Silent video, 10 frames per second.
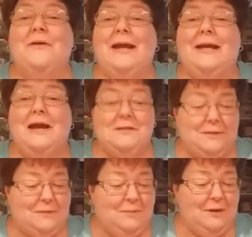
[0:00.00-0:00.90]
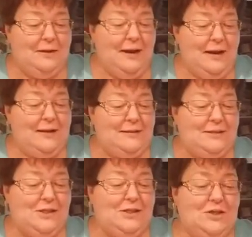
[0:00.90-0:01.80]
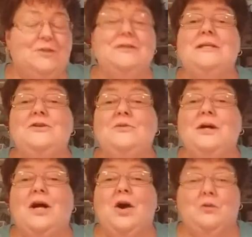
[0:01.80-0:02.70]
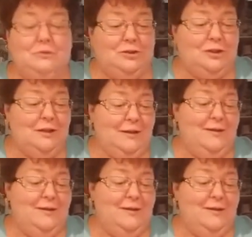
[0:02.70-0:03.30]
great customer because she turned into a coach.